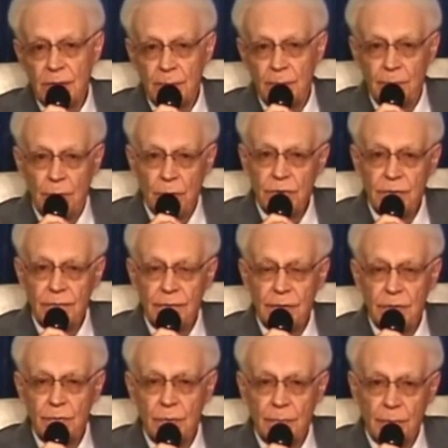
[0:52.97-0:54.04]
that most of
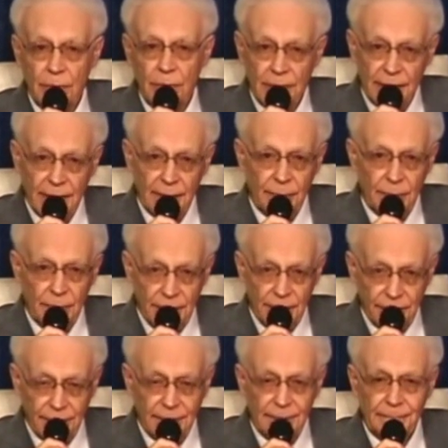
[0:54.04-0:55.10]
us were brought up
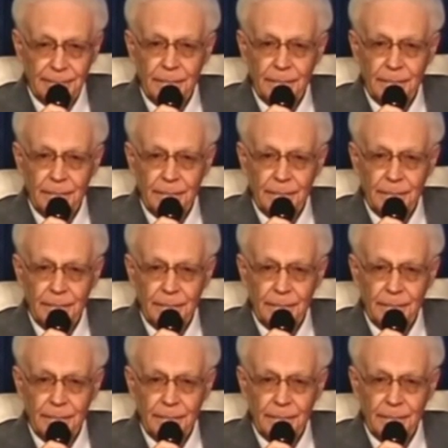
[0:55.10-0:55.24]
with.